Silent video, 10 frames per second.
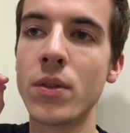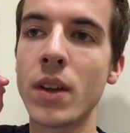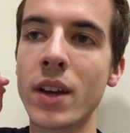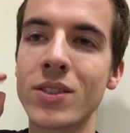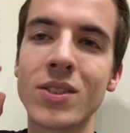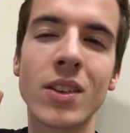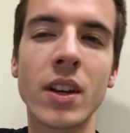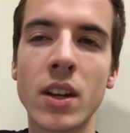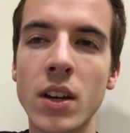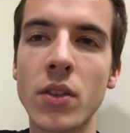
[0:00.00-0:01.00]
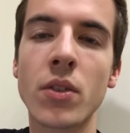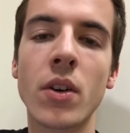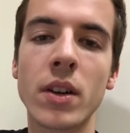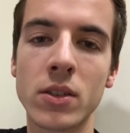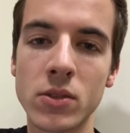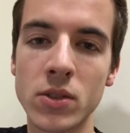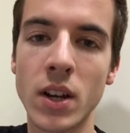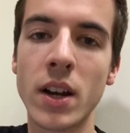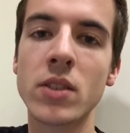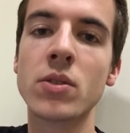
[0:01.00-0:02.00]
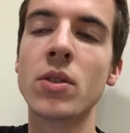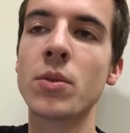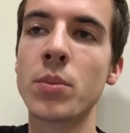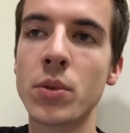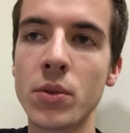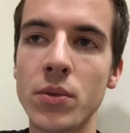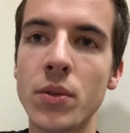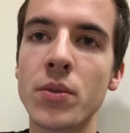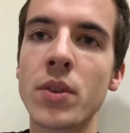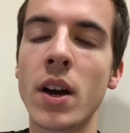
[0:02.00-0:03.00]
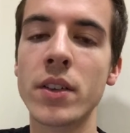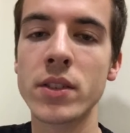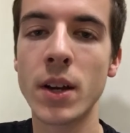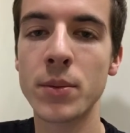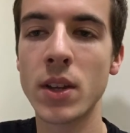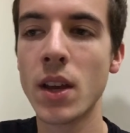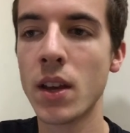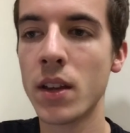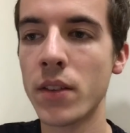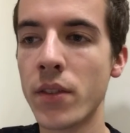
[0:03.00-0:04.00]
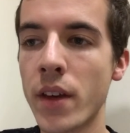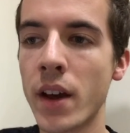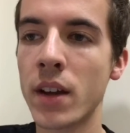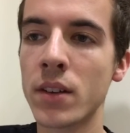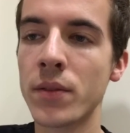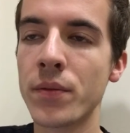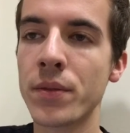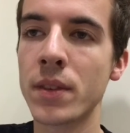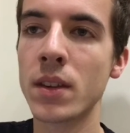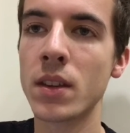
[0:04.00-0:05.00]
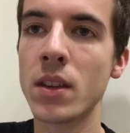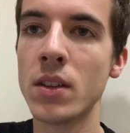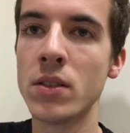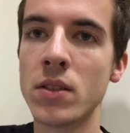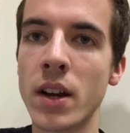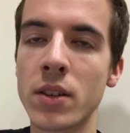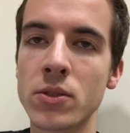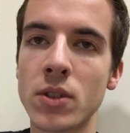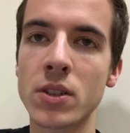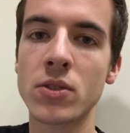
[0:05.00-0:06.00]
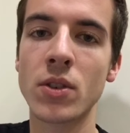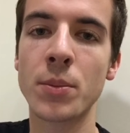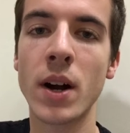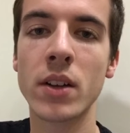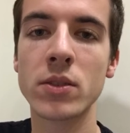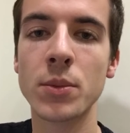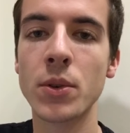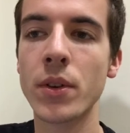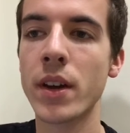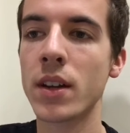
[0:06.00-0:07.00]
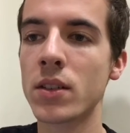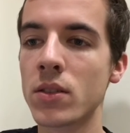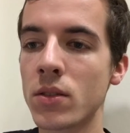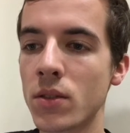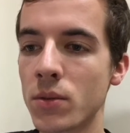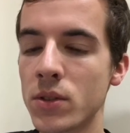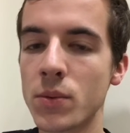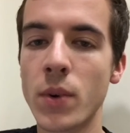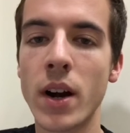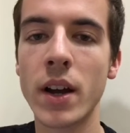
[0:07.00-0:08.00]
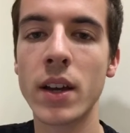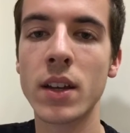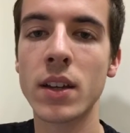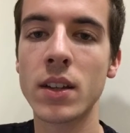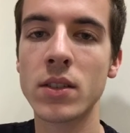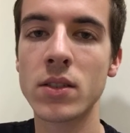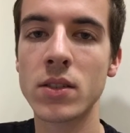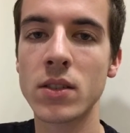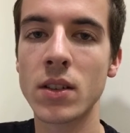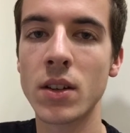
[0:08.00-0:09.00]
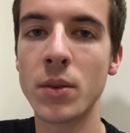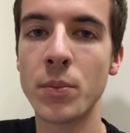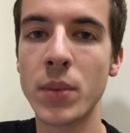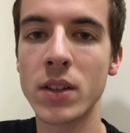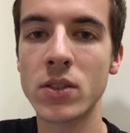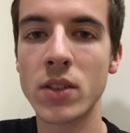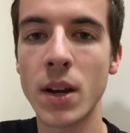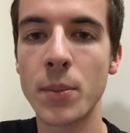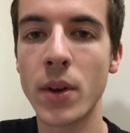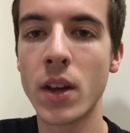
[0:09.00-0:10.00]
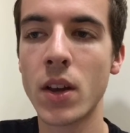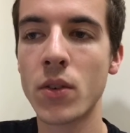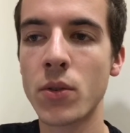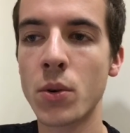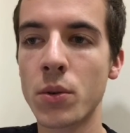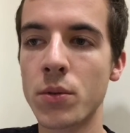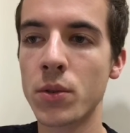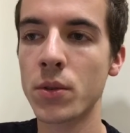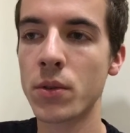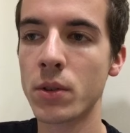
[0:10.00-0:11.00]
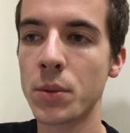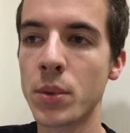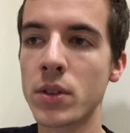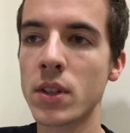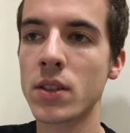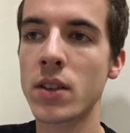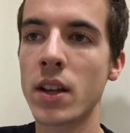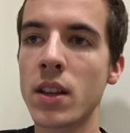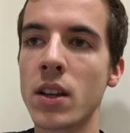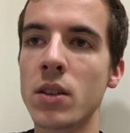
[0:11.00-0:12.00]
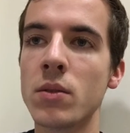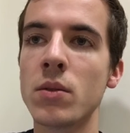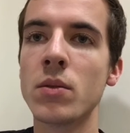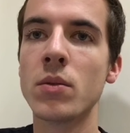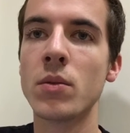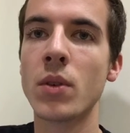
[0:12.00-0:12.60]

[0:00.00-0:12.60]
as like a thought exercise or a proof of concept in that these nanostructures are possible. And the reason why it's a big step forward for 3D printing is that they can